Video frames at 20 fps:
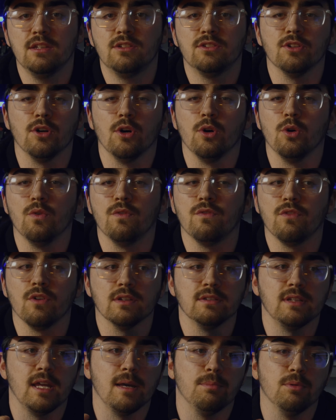So for
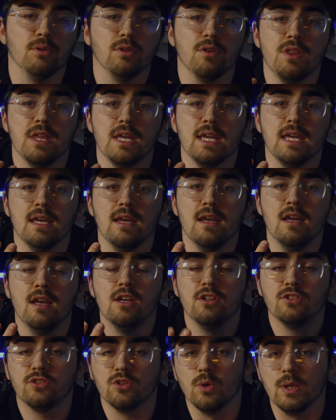example, the
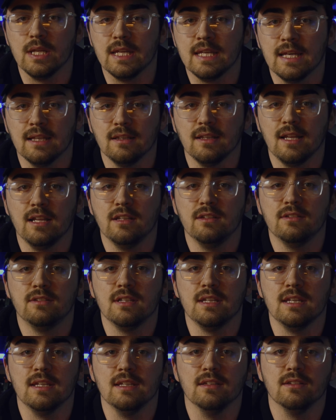Sony kit lens
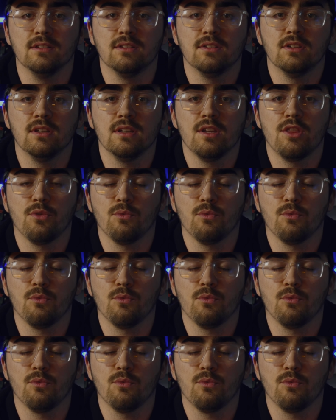is